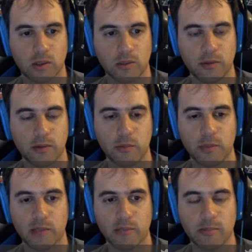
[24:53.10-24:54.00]
He's going to
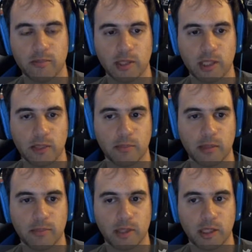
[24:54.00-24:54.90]
make me get
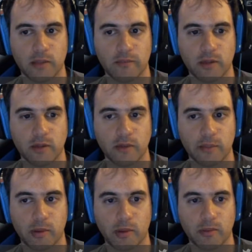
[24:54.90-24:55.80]
my king in front of the
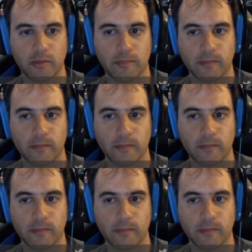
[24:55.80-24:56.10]
pawn.